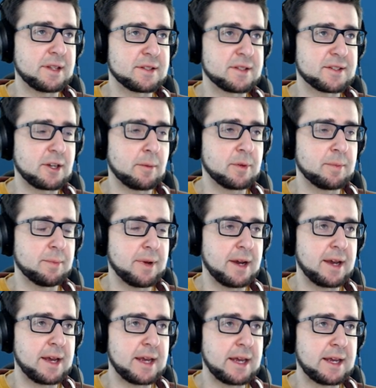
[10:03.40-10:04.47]
stopped
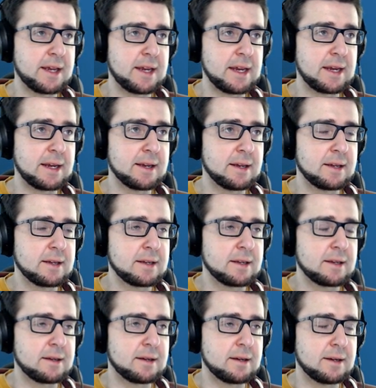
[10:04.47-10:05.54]
by a,
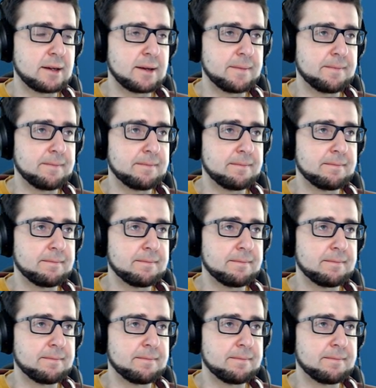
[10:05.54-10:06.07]
um,